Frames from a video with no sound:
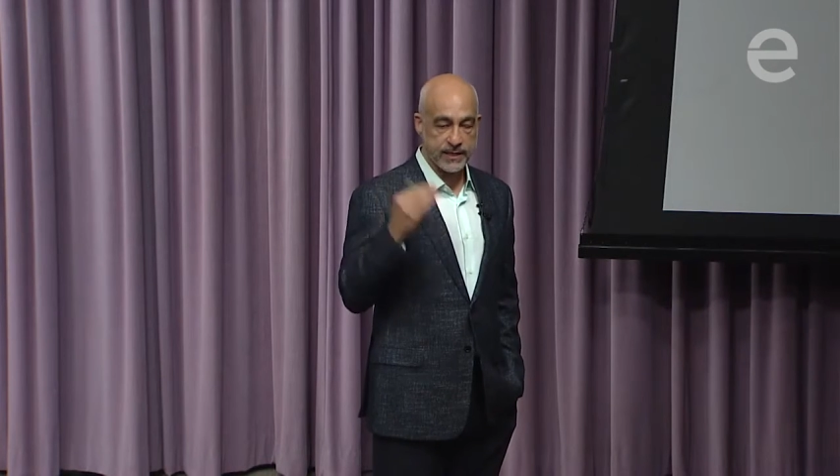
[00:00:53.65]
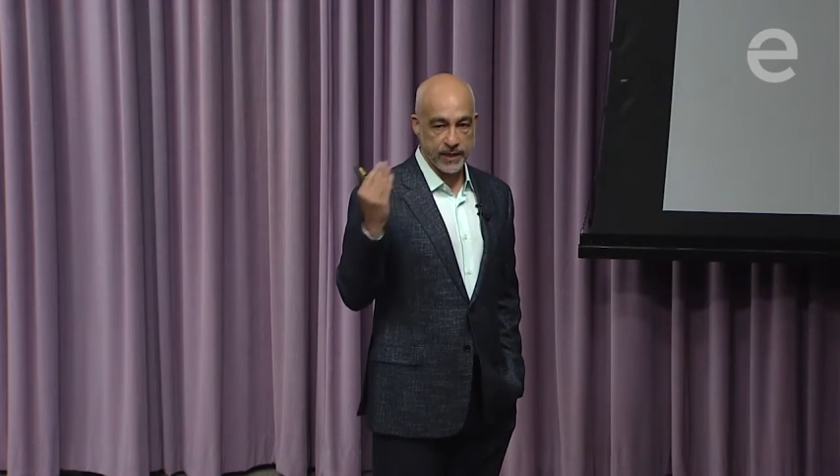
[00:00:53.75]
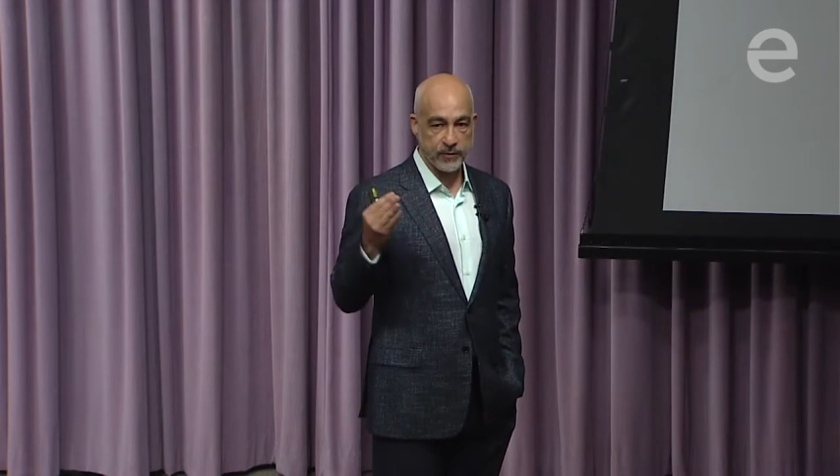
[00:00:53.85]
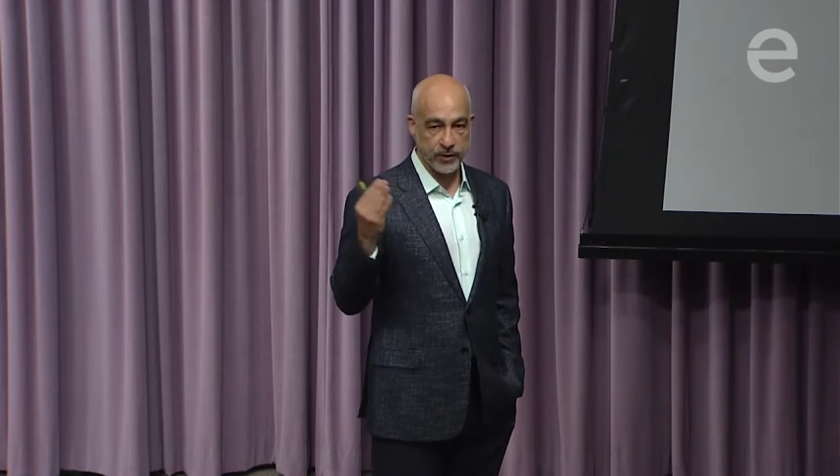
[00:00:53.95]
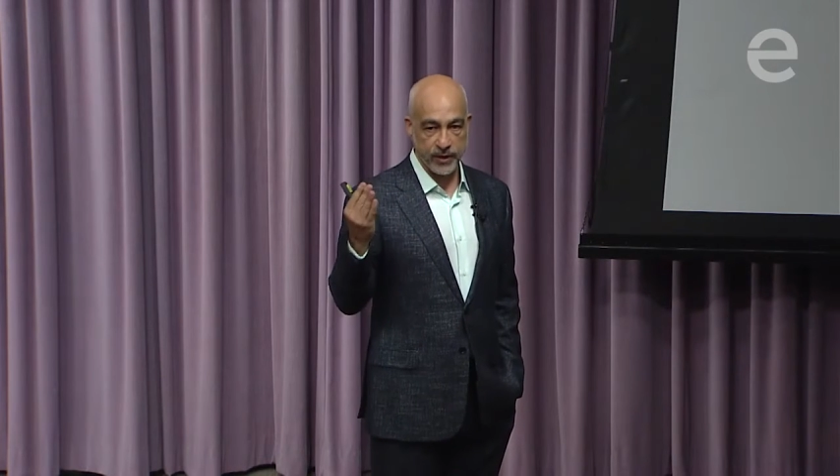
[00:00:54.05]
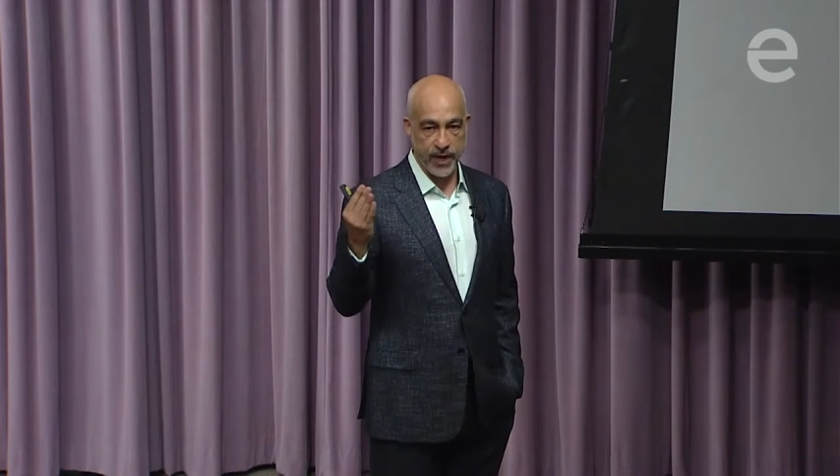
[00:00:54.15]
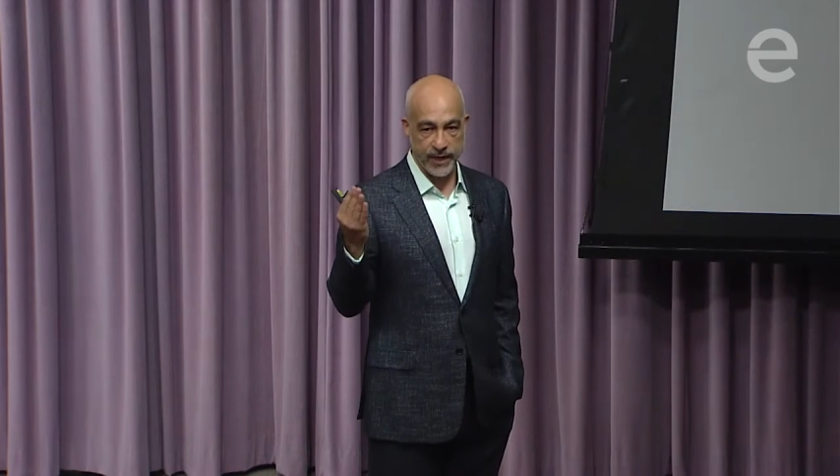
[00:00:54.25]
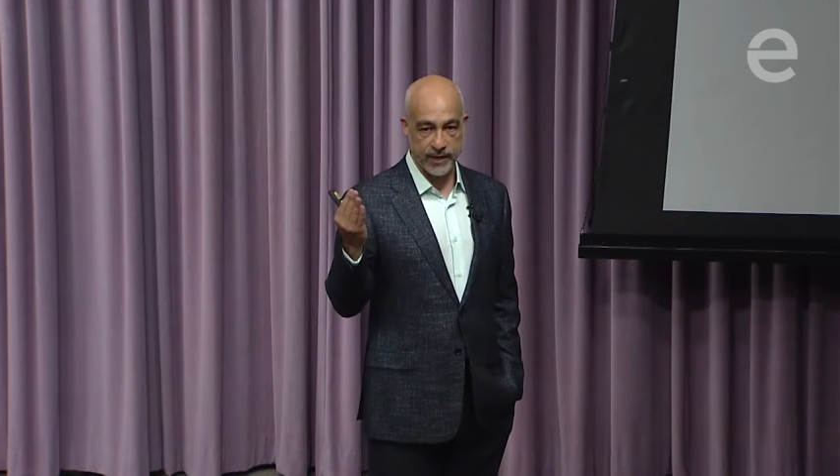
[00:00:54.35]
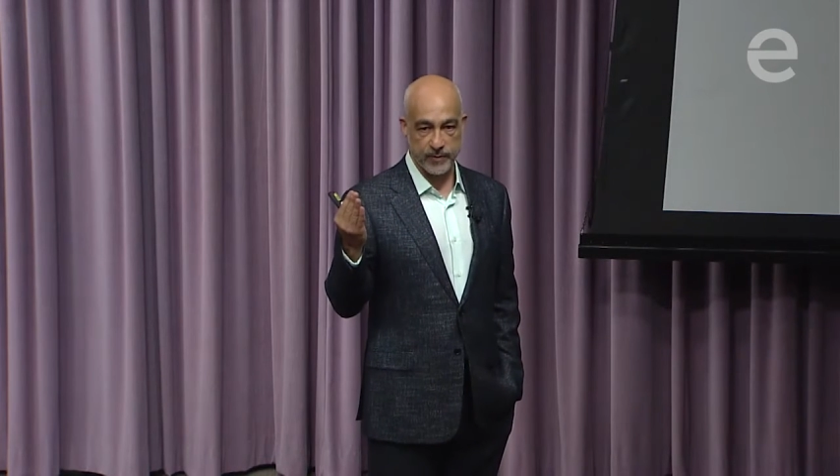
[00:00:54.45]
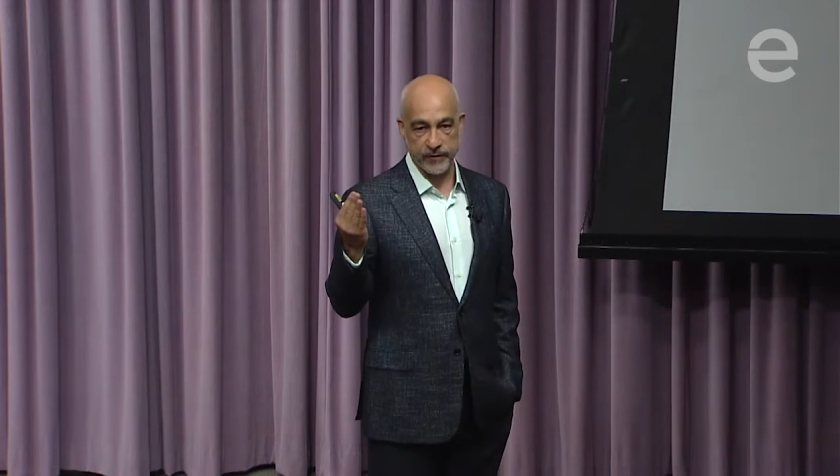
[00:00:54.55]
them to their
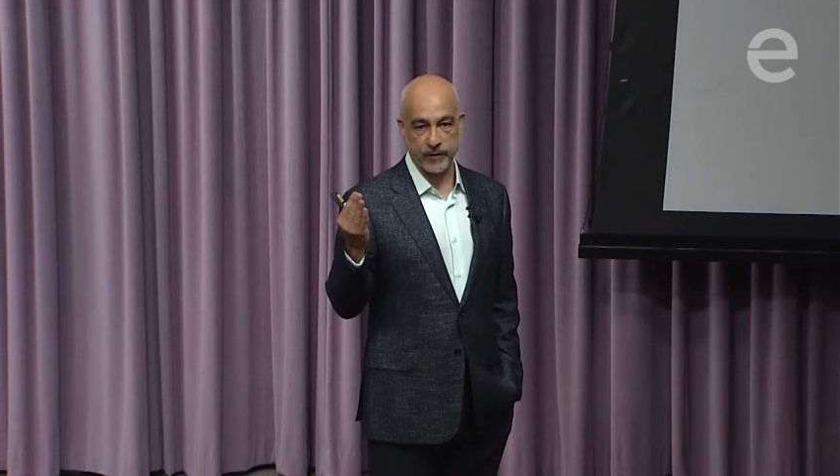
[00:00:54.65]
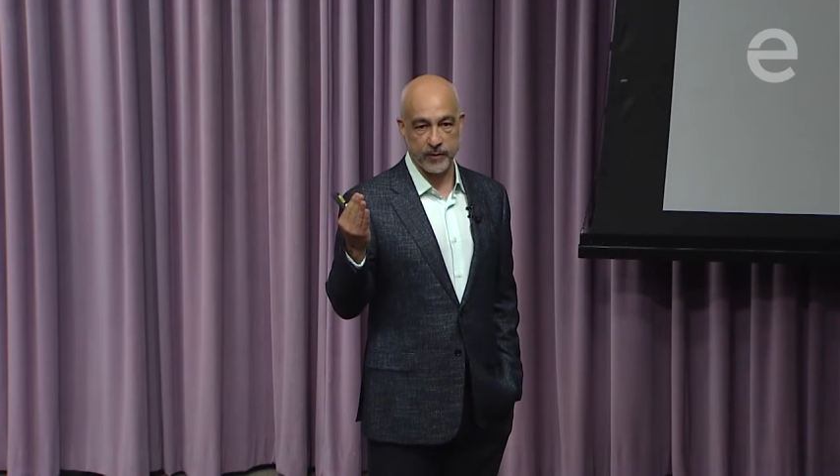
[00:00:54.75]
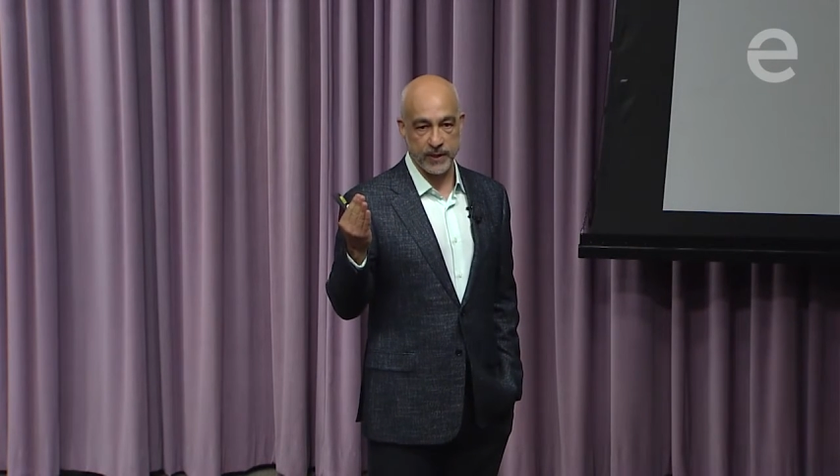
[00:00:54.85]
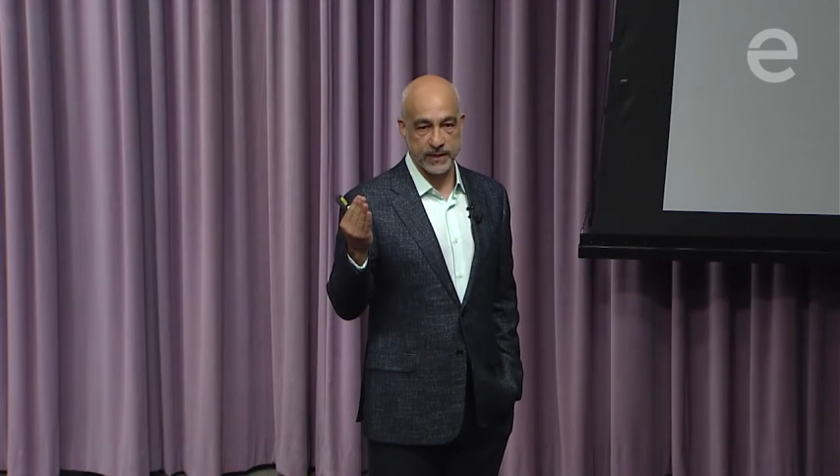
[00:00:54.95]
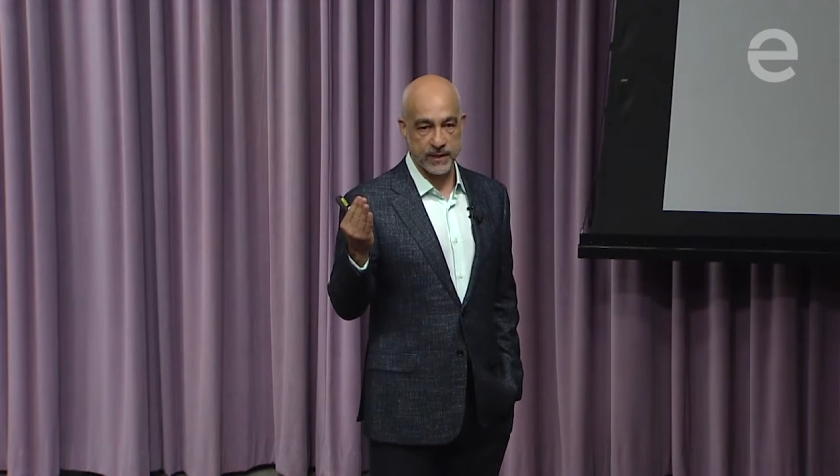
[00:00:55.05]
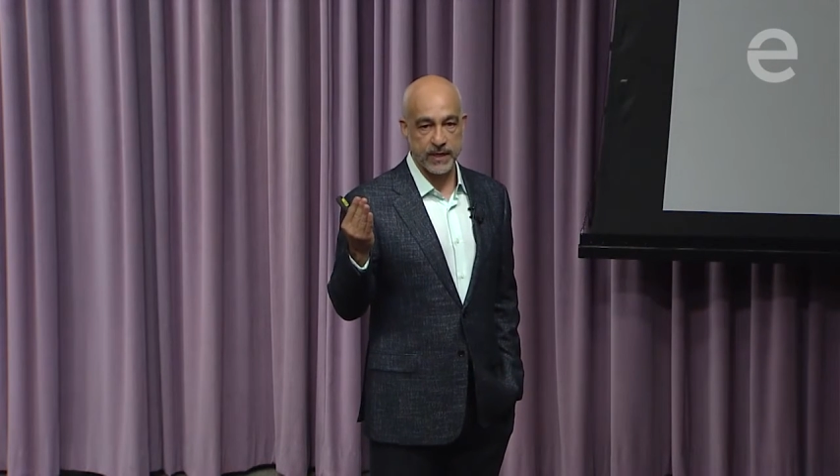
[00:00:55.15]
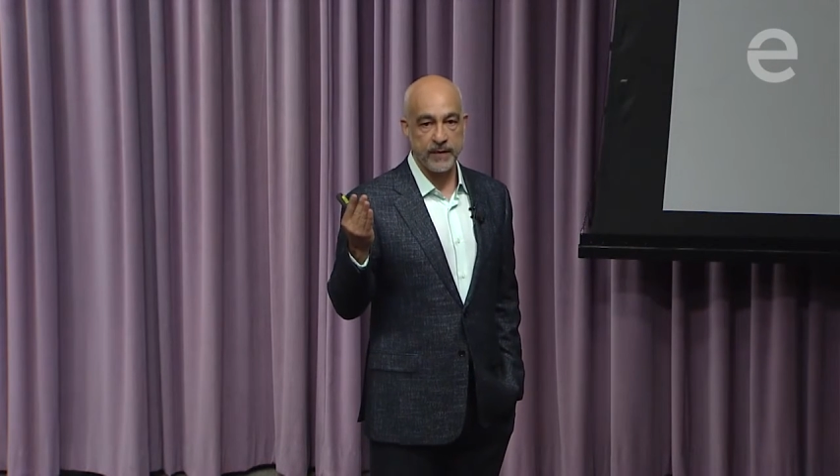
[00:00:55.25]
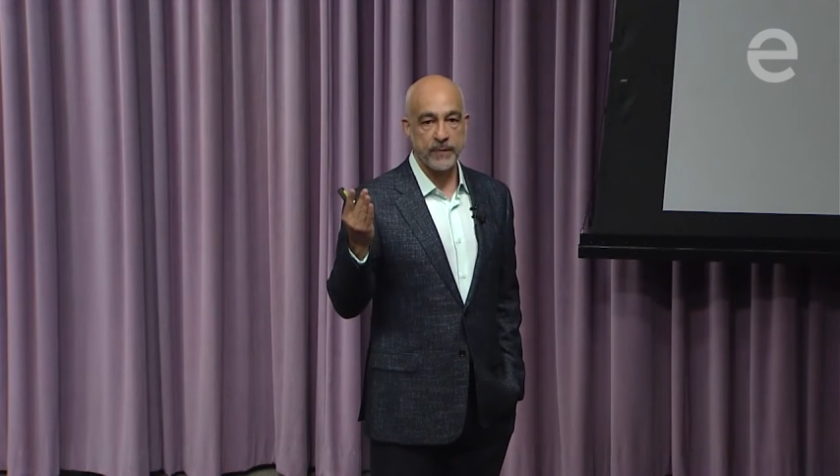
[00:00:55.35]
highest performance